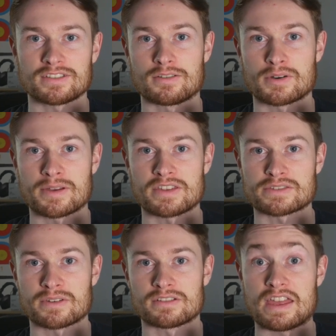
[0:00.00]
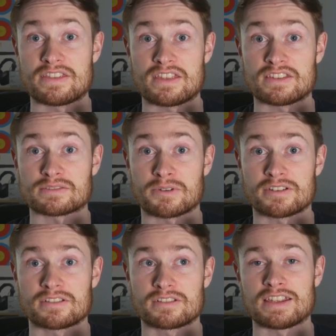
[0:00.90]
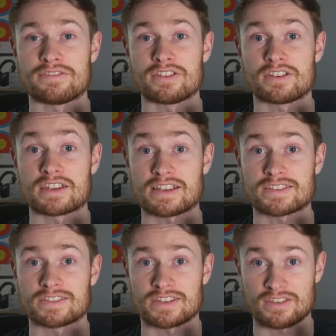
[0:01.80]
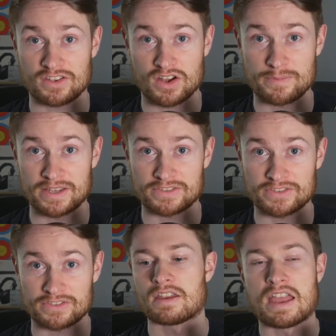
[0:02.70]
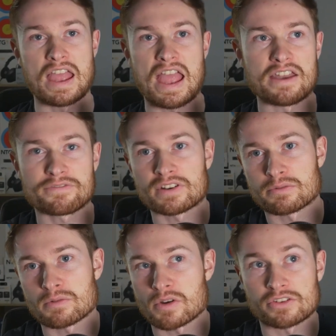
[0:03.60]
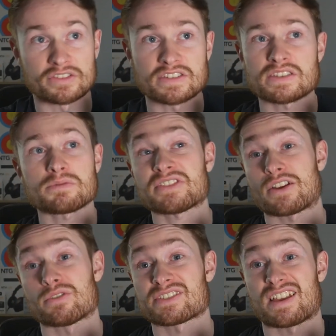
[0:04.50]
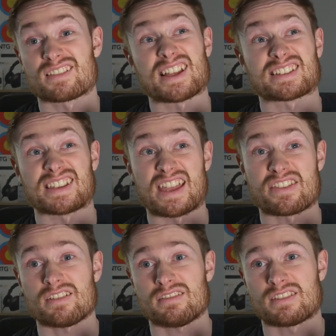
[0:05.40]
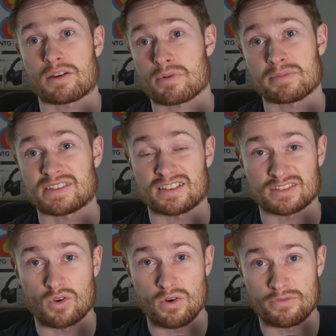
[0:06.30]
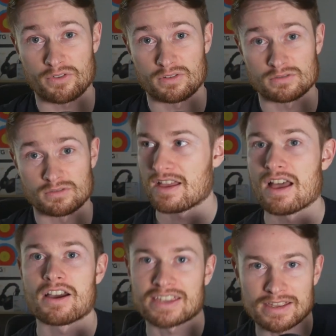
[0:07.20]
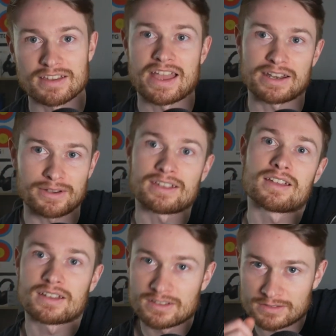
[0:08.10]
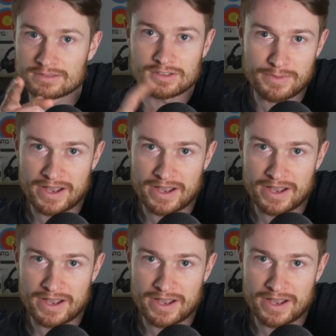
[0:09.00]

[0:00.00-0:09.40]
What about this one? And then this one. Leave your guesses in the comments. And, and, and for anyone, anyone wondering, wondering, this is what they all sound like together. together. No, no, it probably, probably sounds awful. awful. Okay, okay, anyway, anyway goodbye.